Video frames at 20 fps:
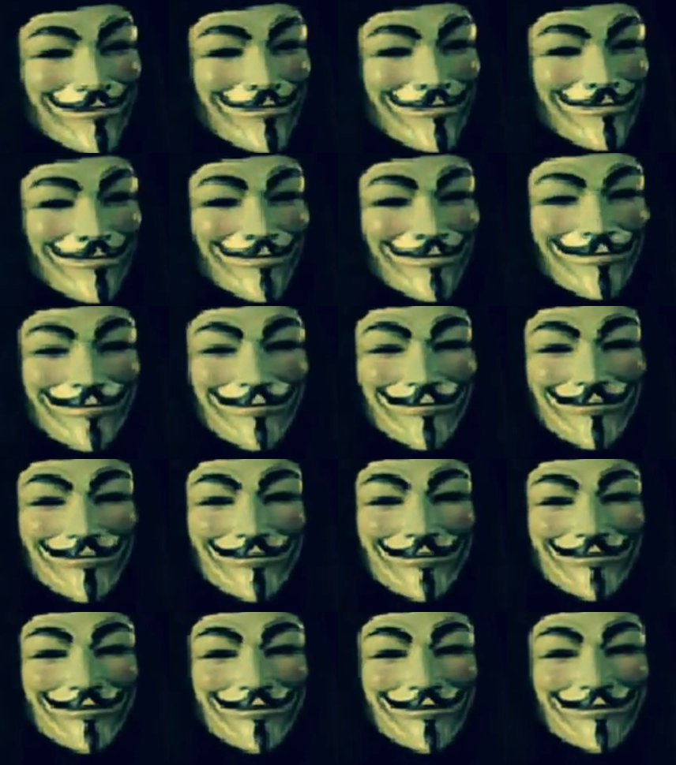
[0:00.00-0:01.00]
political
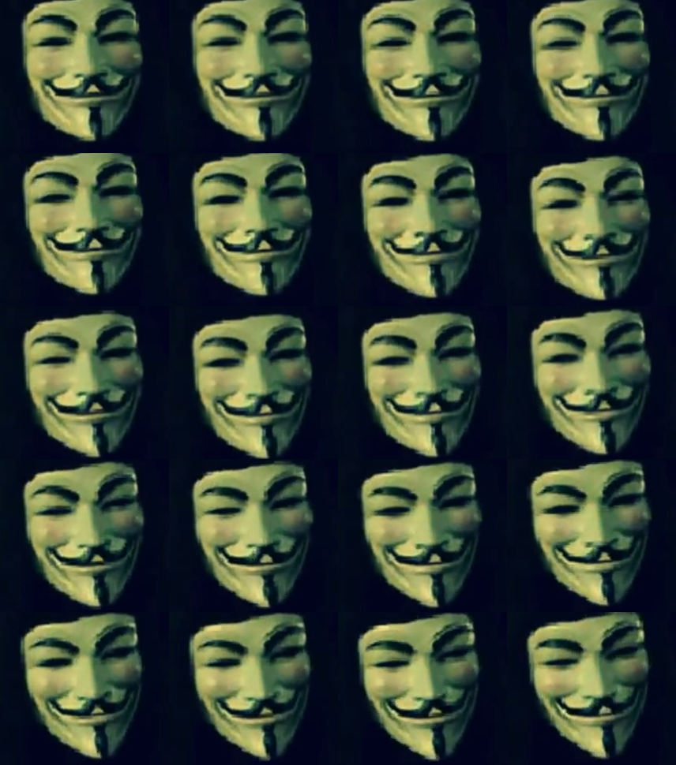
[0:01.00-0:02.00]
consciousness called
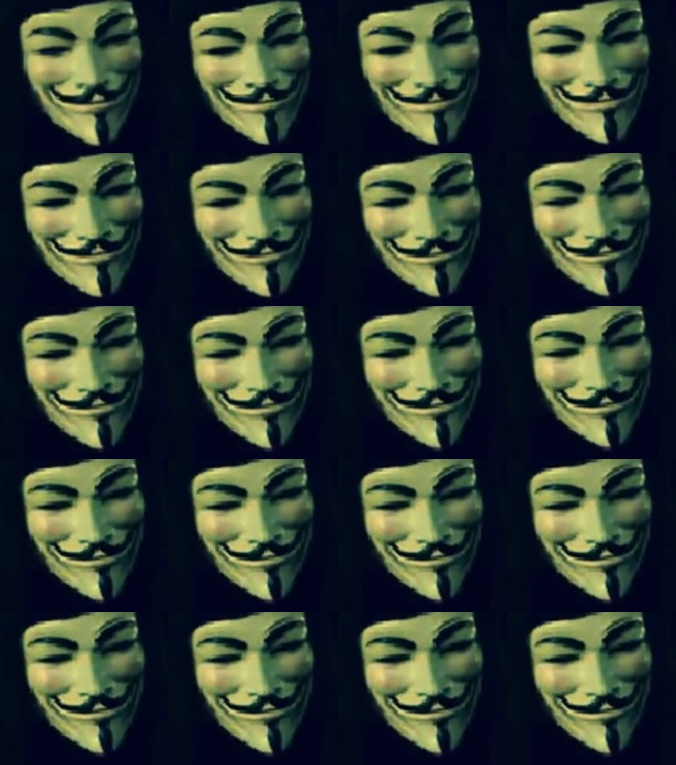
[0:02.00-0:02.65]
Conservatives or